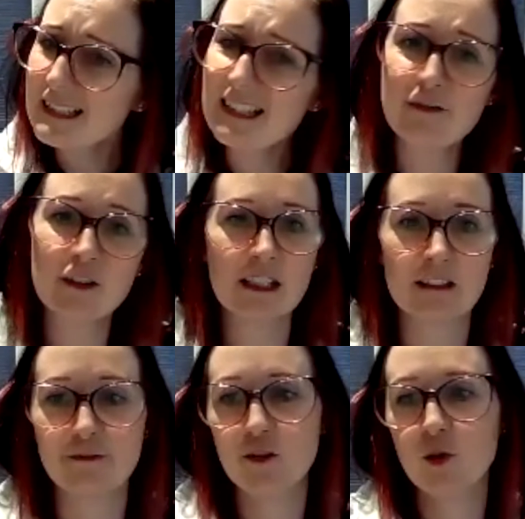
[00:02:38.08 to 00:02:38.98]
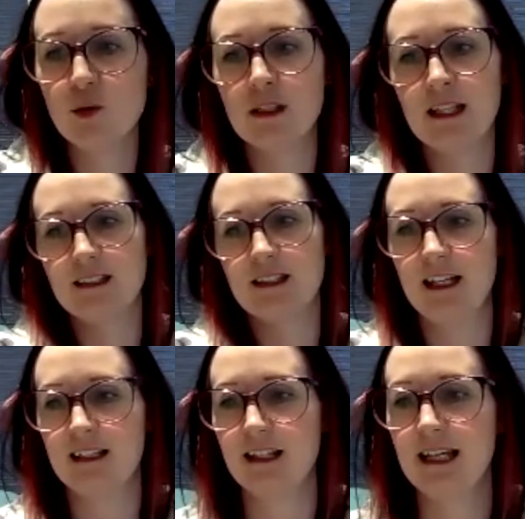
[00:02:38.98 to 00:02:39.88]
Definitely food,
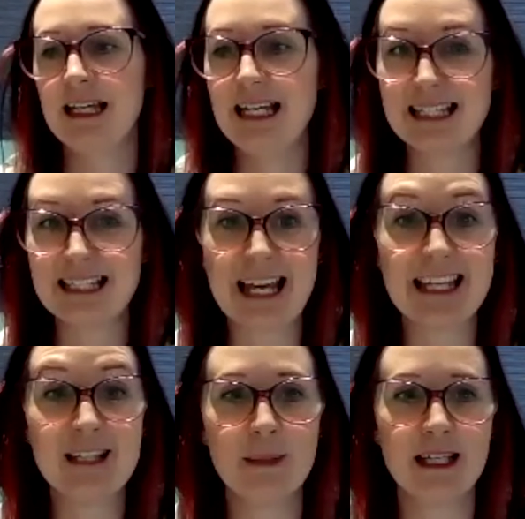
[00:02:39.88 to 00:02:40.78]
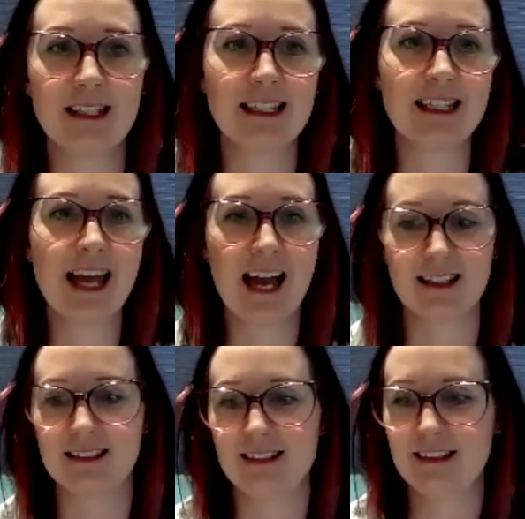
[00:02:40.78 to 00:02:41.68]
Leslie. Gaming,
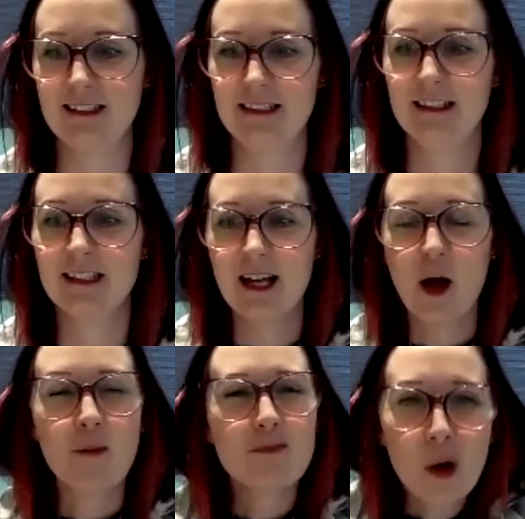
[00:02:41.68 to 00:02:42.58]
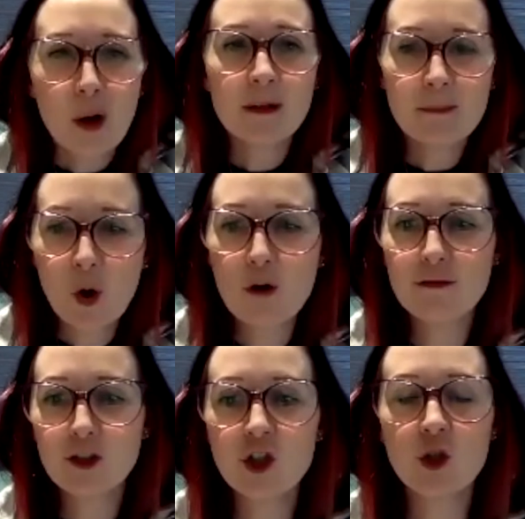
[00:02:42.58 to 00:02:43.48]
yes. Probably more
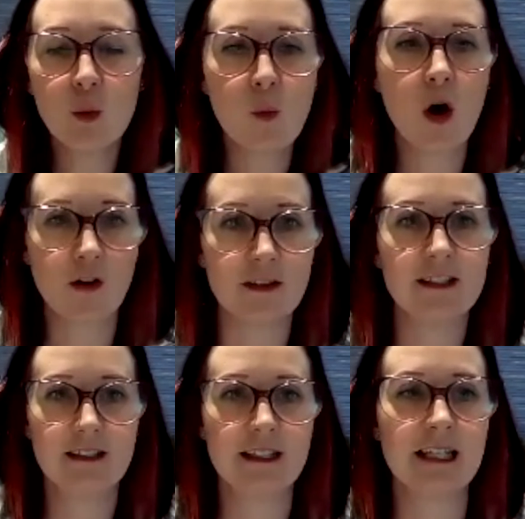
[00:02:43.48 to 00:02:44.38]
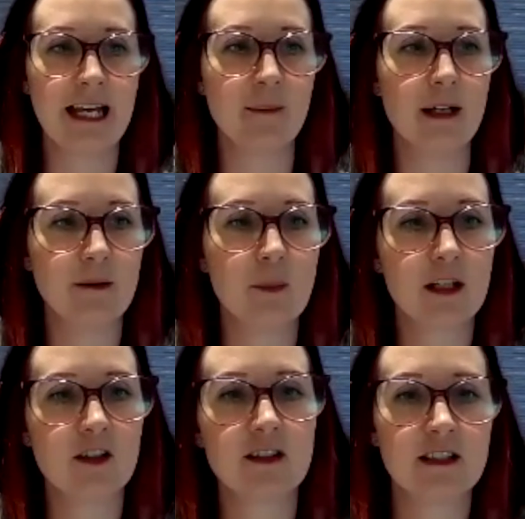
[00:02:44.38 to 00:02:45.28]
of a newer one, isn't it, gaming?
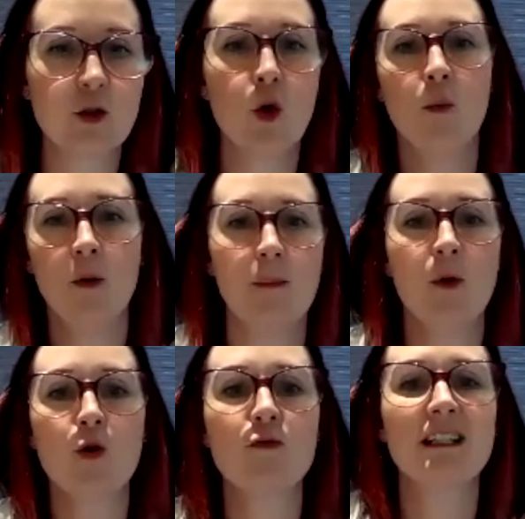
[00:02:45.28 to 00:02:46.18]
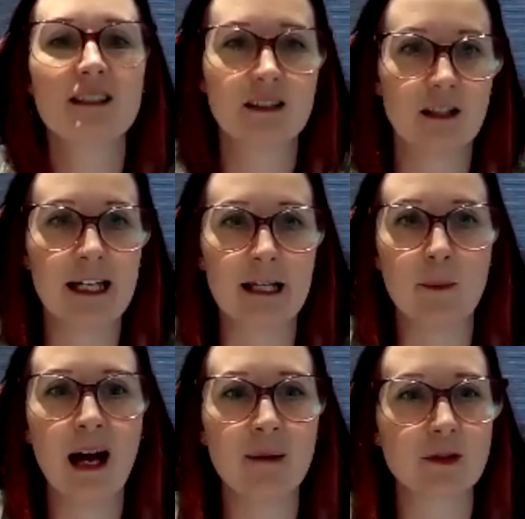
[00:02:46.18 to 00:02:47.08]
Because it's come up more recently.
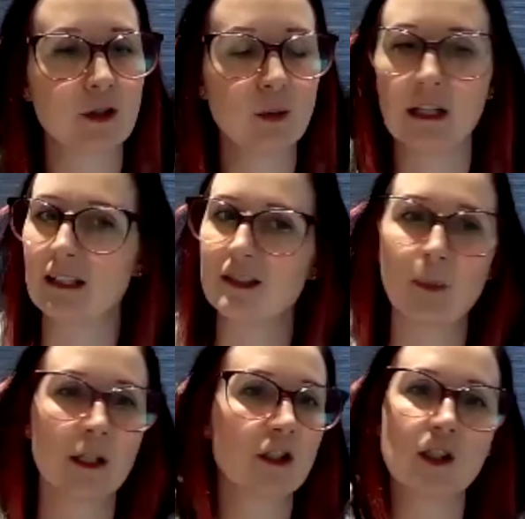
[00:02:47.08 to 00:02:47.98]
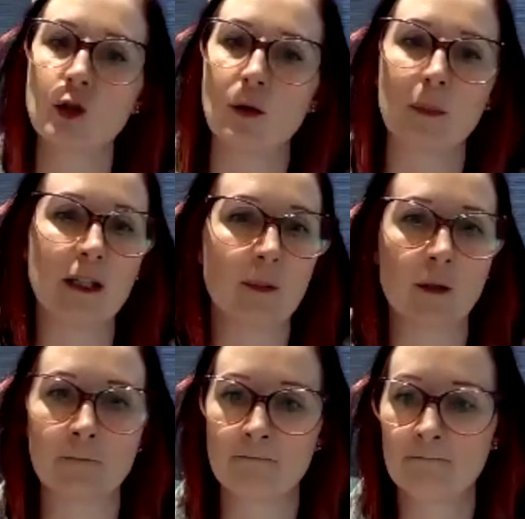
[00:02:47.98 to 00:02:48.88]
But absolutely, and especially younger
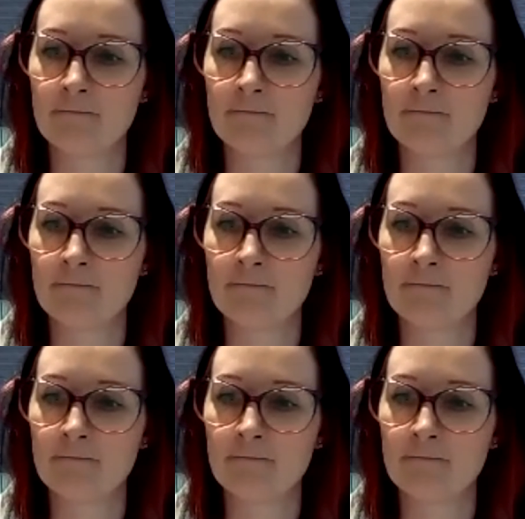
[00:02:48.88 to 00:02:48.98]
people.